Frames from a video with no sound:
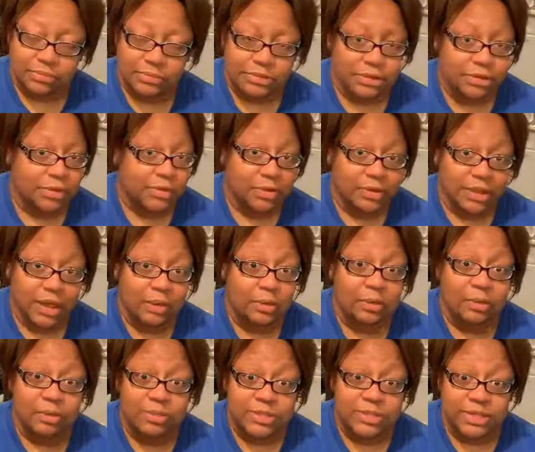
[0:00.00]
Lord, that
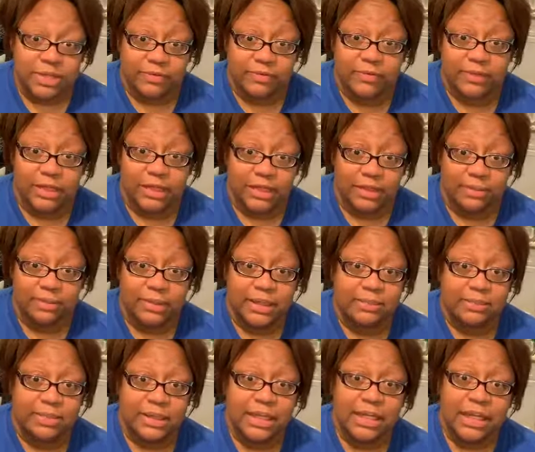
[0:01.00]
woman was everything to
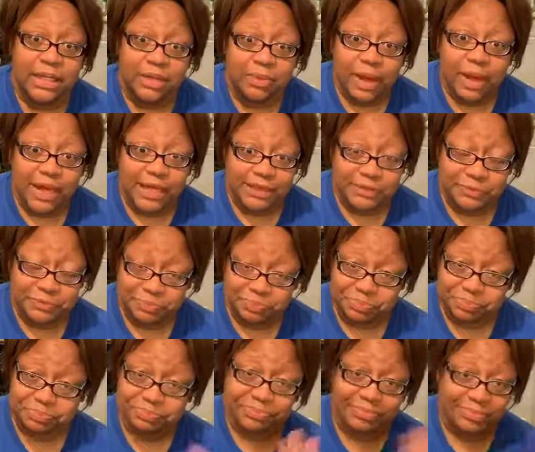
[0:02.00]
me. But anyway,
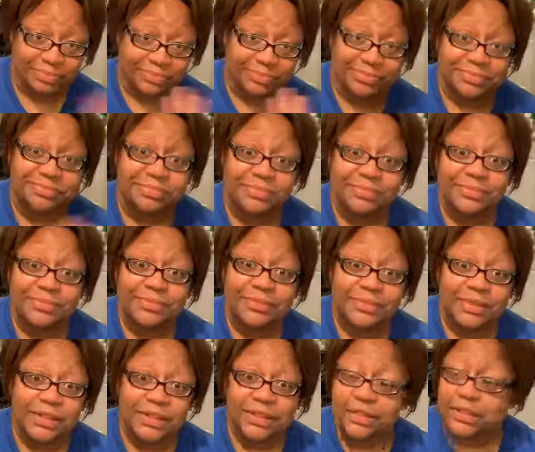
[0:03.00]

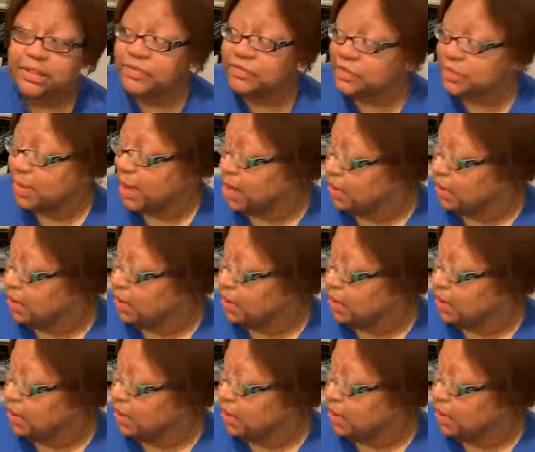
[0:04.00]
love you all.